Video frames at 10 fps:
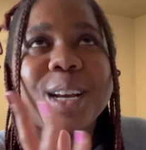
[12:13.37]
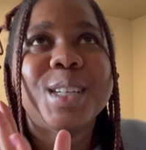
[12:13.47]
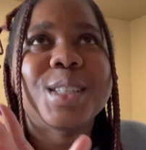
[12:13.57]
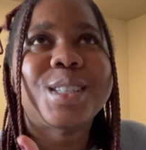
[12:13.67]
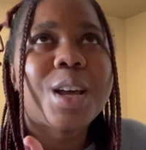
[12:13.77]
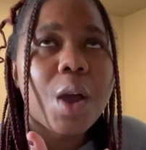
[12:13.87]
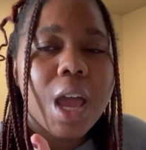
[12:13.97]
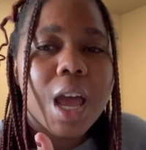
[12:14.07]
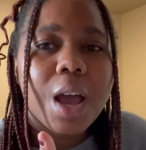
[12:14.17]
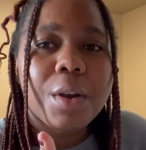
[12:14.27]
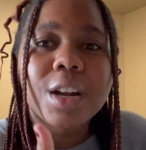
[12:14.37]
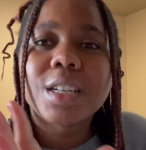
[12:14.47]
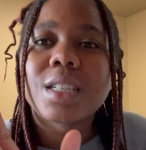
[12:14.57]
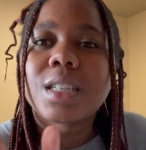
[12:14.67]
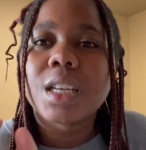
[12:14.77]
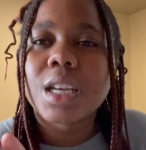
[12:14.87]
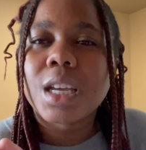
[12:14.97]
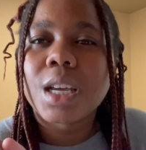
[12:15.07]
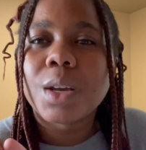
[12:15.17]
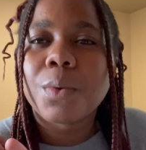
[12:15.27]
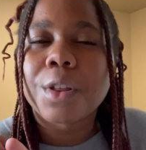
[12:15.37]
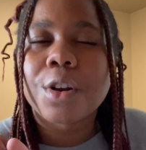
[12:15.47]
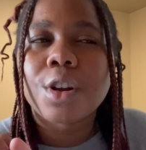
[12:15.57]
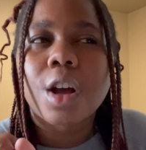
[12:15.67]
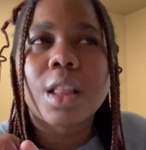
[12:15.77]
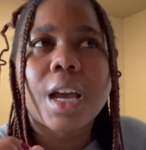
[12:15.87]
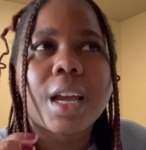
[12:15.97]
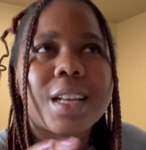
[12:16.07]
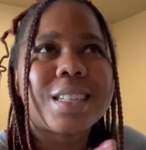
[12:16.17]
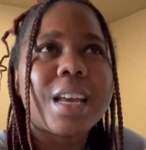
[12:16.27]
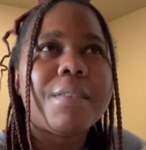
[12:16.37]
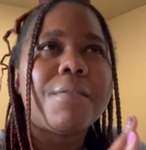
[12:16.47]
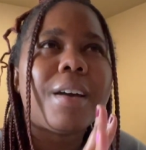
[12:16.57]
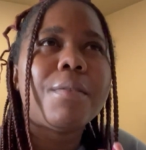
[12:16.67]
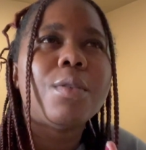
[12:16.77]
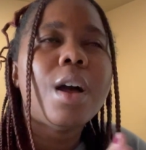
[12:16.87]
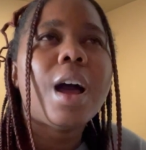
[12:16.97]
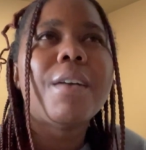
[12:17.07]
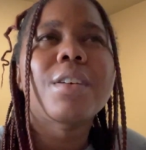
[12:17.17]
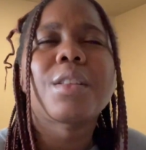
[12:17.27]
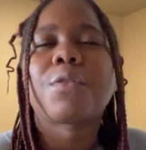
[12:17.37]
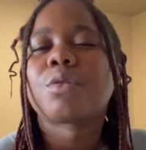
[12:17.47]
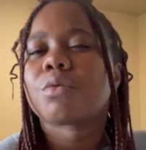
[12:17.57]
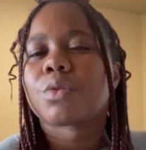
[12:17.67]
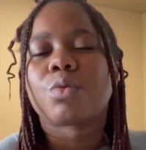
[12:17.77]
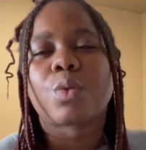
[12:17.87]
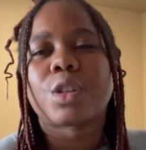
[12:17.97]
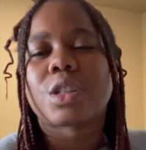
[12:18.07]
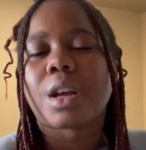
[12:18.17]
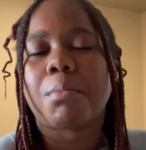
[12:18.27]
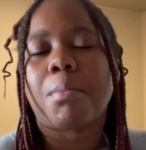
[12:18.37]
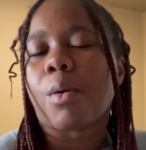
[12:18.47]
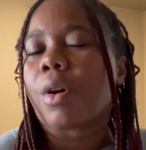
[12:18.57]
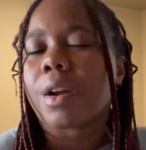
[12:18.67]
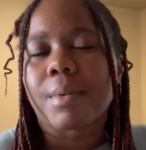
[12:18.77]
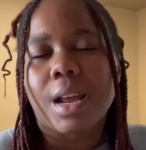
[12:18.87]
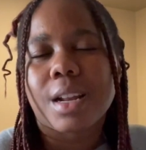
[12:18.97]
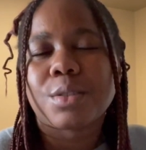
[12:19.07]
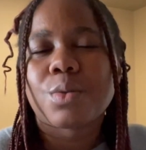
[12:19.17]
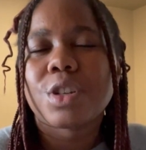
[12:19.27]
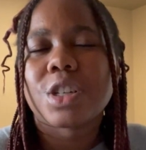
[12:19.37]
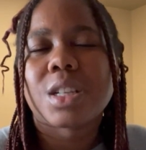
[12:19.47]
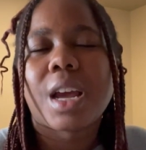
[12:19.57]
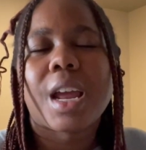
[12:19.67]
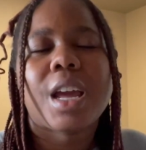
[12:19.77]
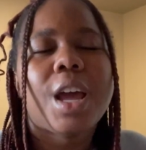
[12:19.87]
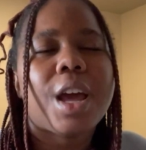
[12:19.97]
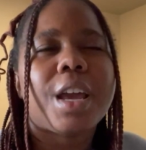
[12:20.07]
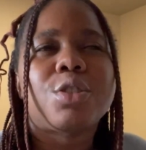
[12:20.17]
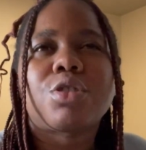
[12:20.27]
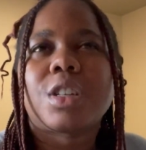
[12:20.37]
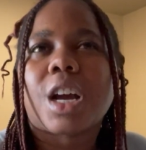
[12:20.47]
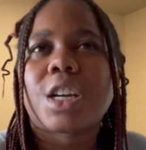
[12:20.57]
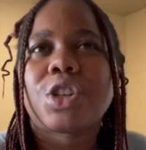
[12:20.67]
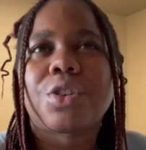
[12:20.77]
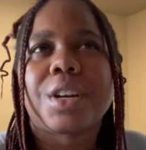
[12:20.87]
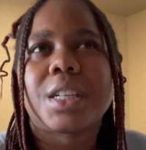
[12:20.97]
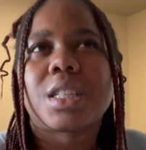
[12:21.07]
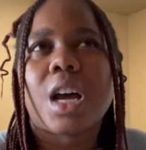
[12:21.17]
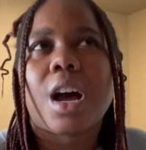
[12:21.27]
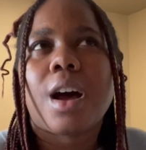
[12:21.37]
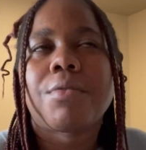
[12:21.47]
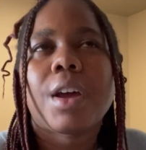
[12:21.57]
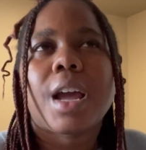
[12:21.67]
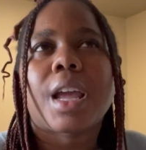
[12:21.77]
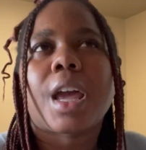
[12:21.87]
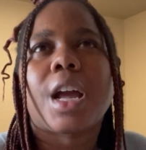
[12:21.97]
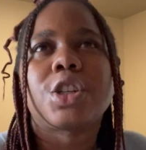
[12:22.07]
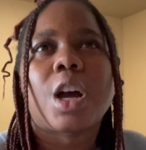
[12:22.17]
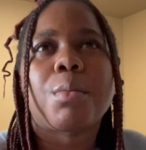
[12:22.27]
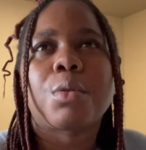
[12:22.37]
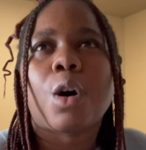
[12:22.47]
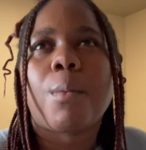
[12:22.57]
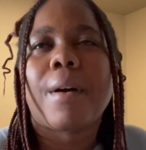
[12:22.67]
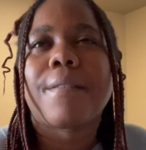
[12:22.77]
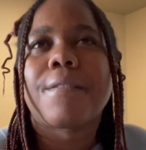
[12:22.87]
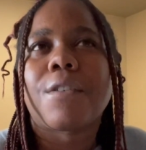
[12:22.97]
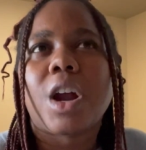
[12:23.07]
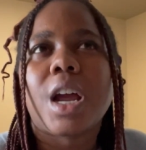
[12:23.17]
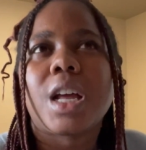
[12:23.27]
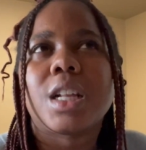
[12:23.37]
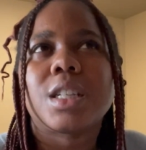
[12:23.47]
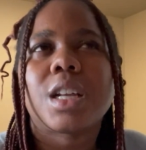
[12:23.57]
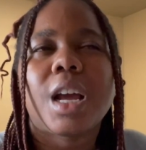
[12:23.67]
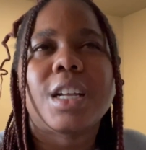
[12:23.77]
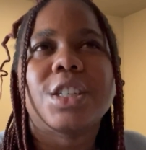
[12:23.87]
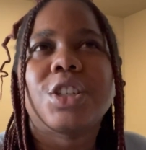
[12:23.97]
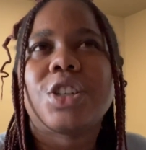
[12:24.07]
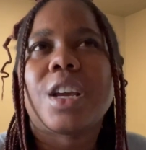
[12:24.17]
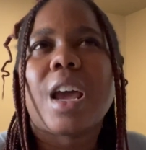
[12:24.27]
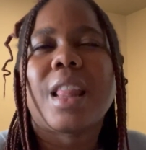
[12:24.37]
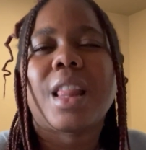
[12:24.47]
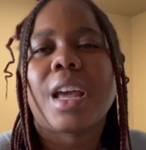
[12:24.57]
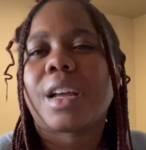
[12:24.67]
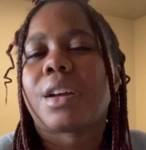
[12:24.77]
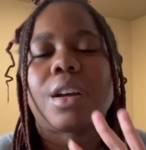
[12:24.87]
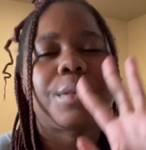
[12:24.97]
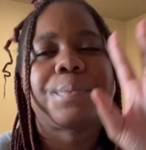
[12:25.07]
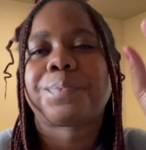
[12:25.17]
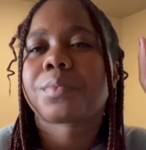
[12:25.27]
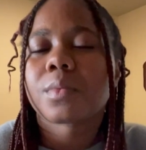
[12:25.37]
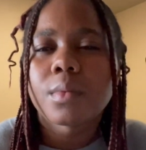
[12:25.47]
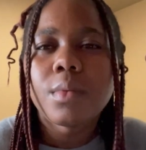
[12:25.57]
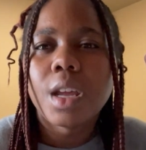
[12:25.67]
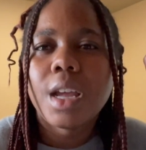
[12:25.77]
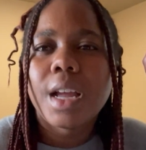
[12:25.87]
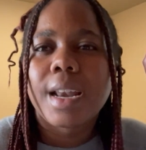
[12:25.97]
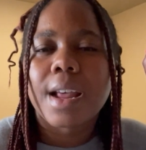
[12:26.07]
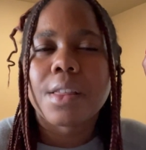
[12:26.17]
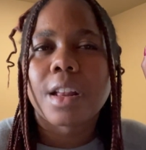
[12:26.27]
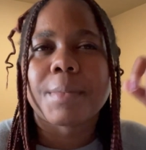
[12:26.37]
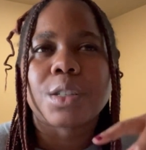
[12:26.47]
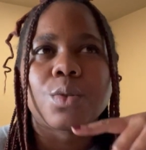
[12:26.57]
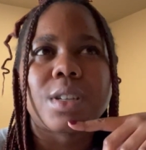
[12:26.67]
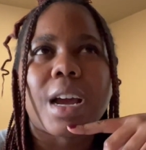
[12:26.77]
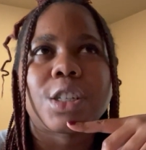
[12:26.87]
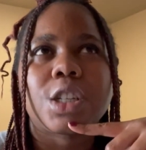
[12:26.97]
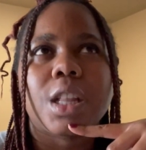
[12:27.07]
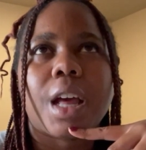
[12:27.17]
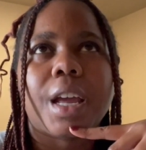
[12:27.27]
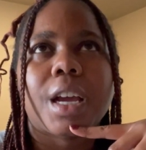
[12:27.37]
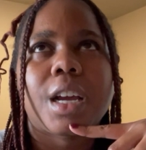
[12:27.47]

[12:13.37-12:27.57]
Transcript: So yeah, we're gonna see whether or not like it's eventful. I feel like the first day of school is always just like boring, man. It's always just like introductory stuff, catching up with all my friends, and like now that like, my school is actually like